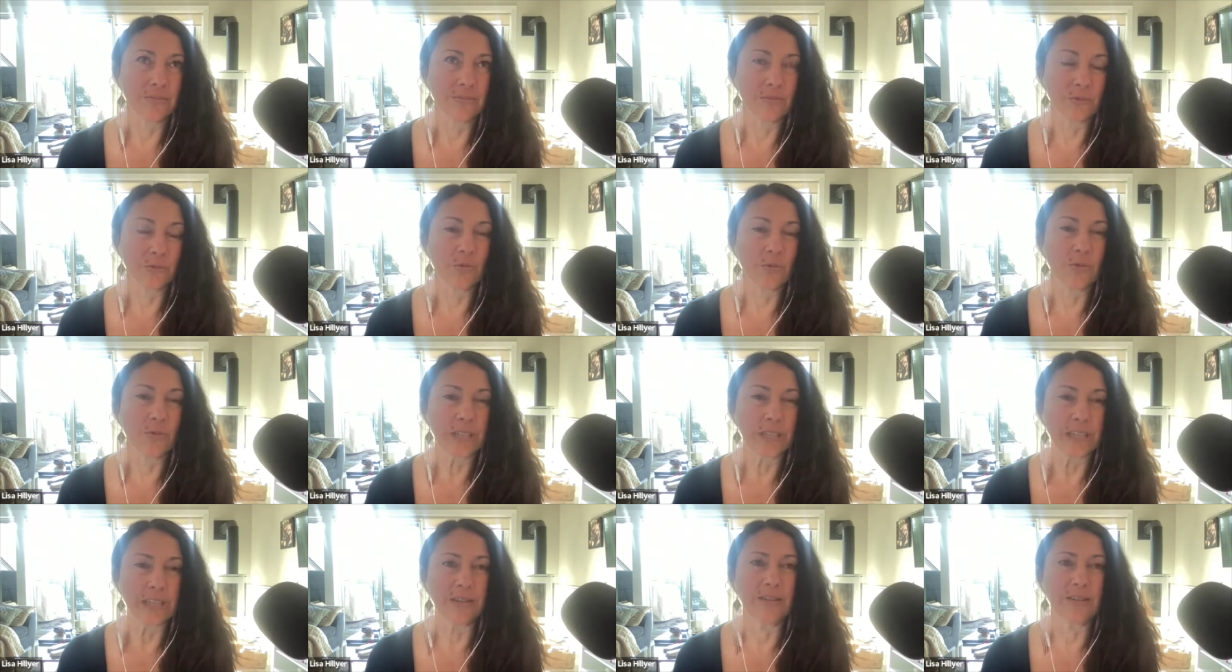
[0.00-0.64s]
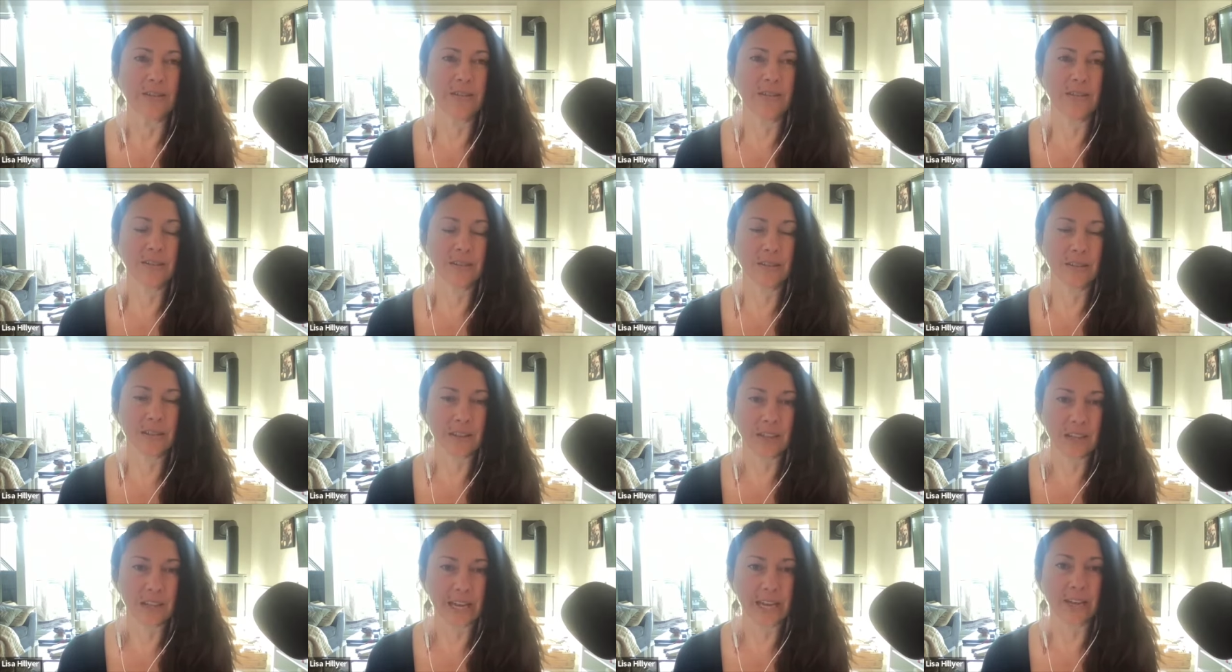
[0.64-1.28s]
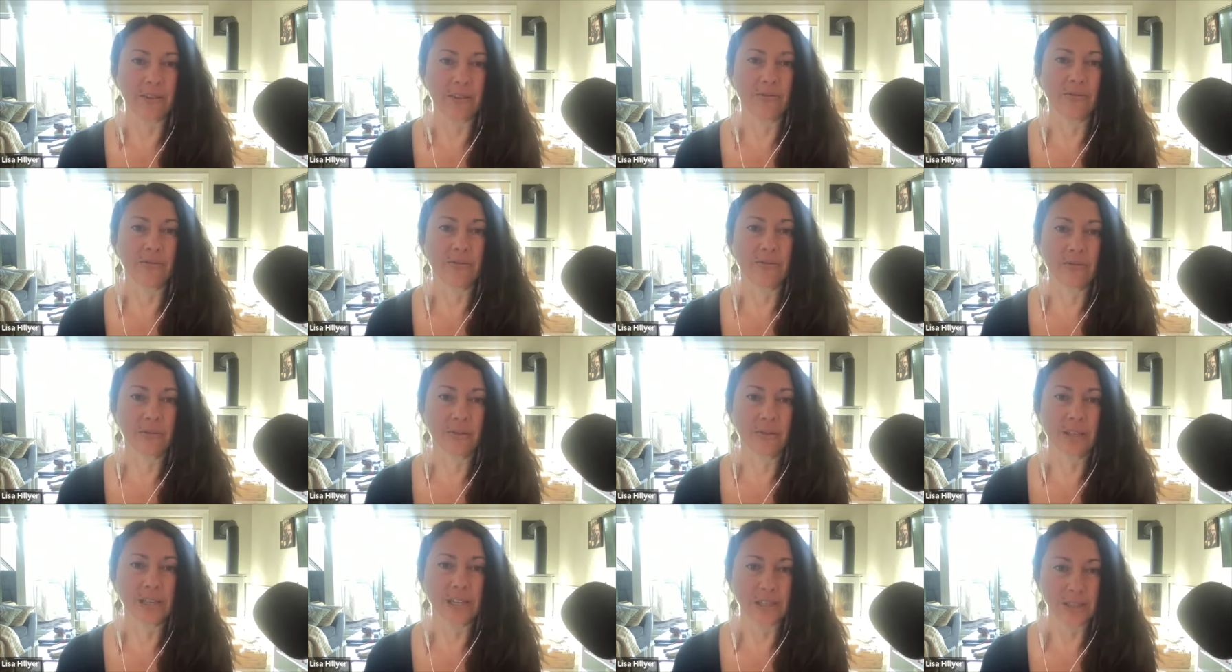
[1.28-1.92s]
real life
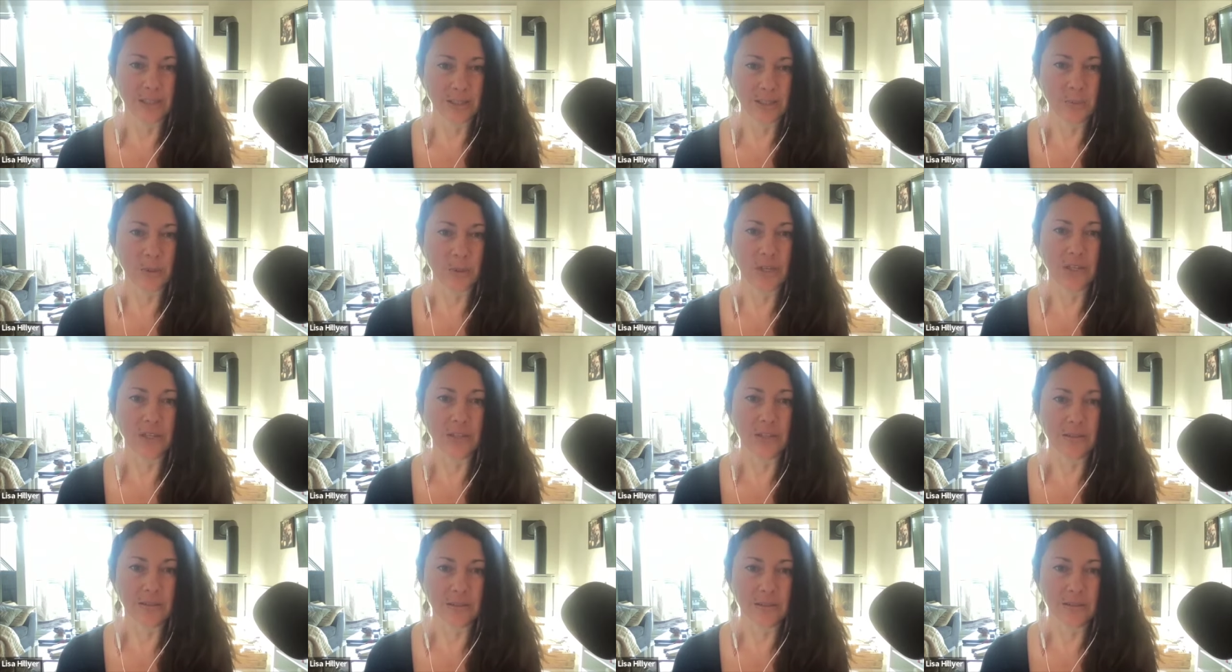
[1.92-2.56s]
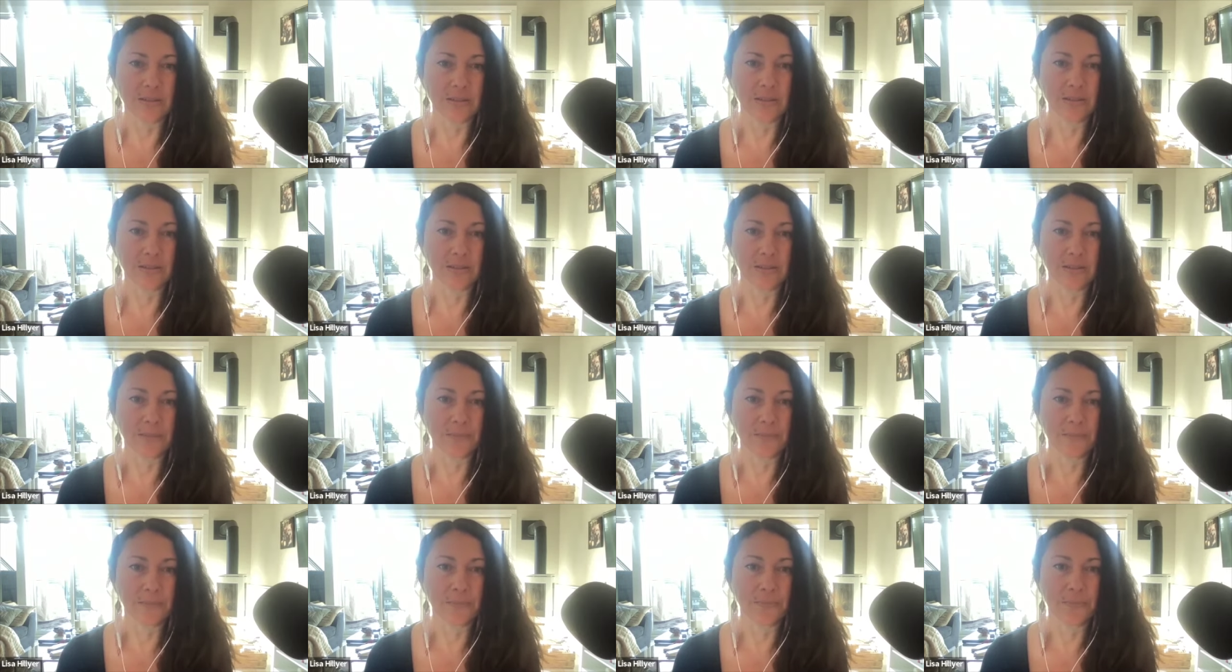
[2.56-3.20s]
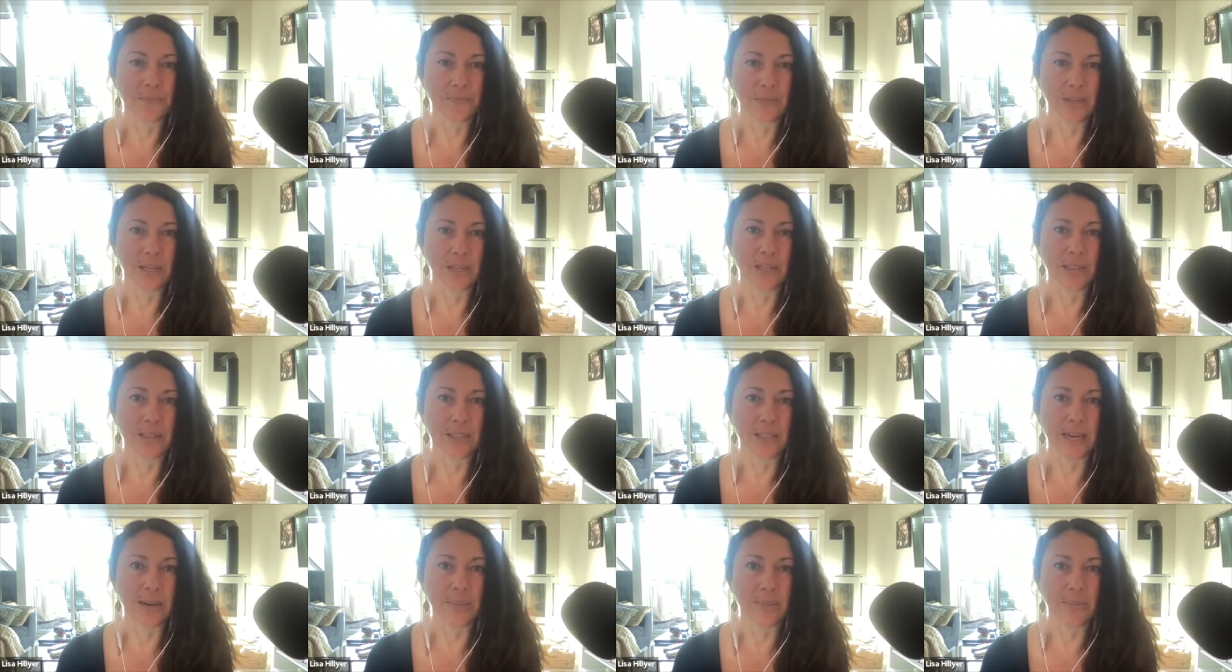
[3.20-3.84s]
experiences and
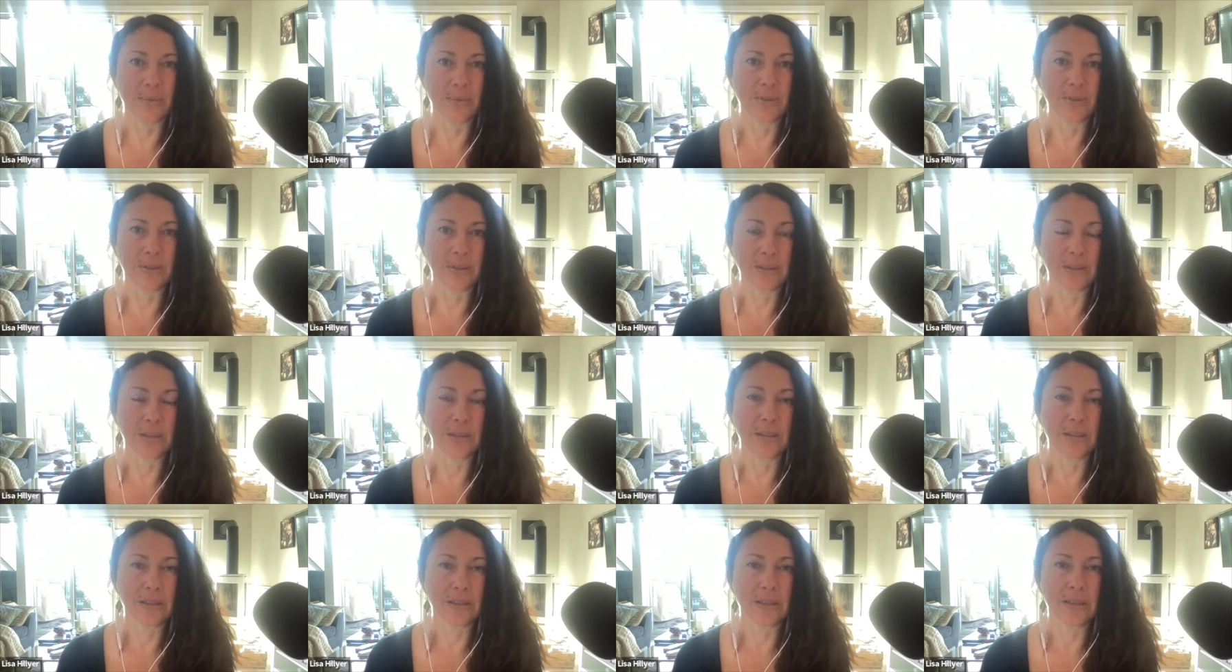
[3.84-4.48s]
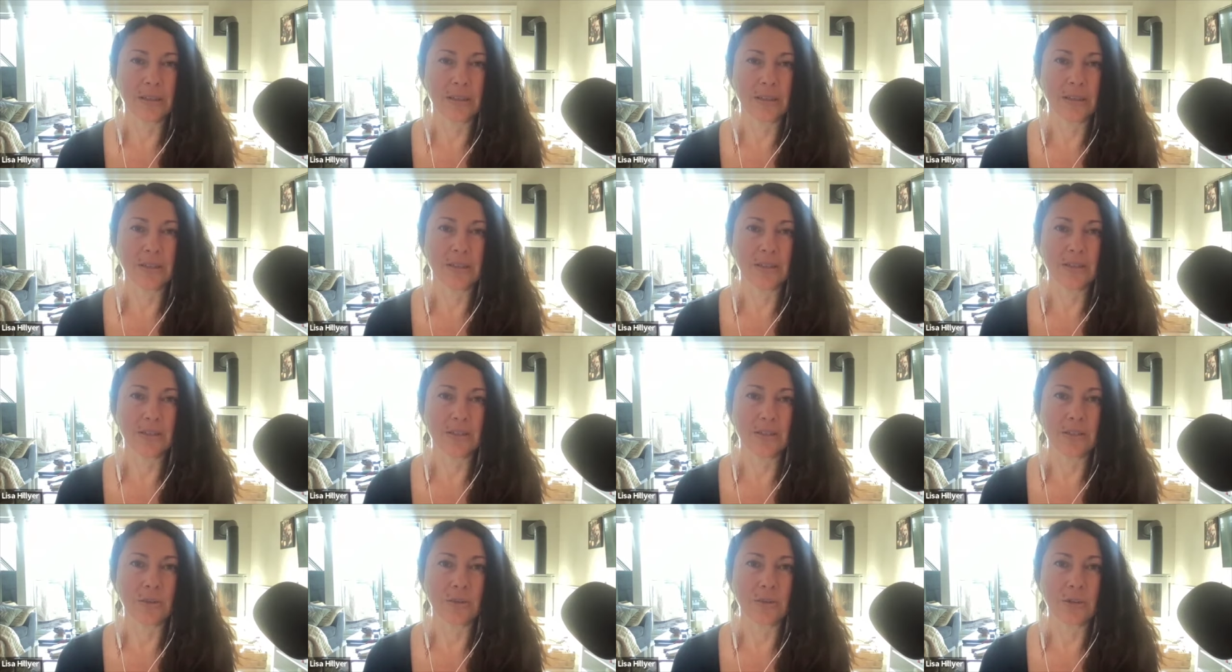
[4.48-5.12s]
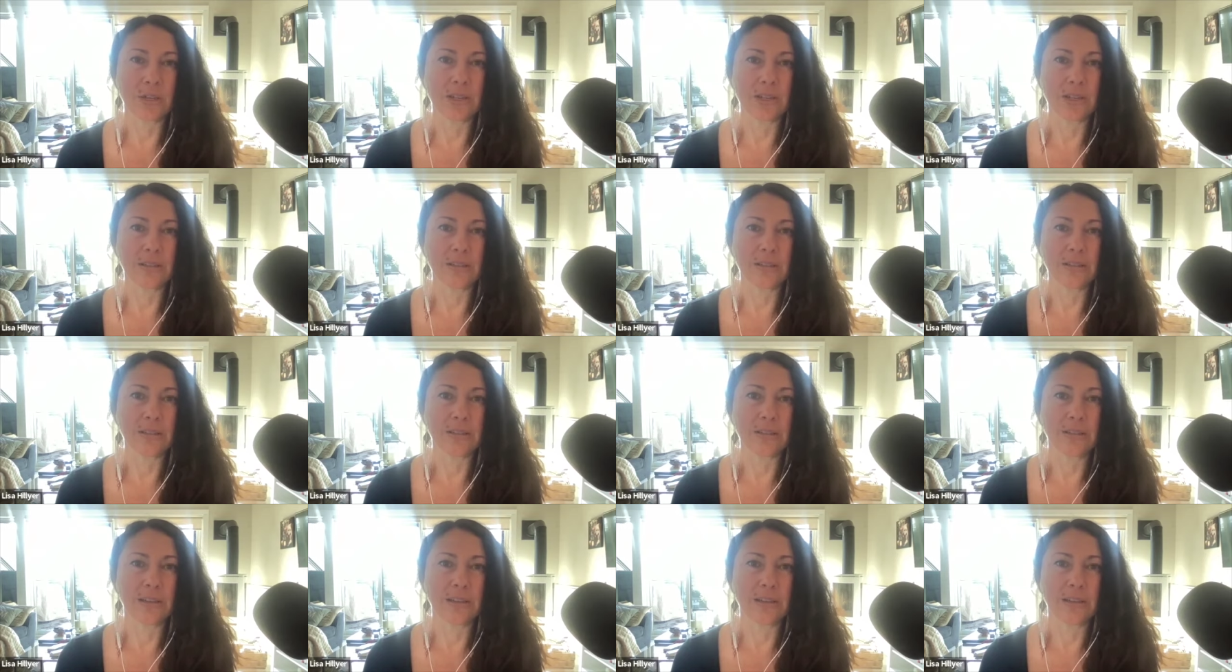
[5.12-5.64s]
depth to it.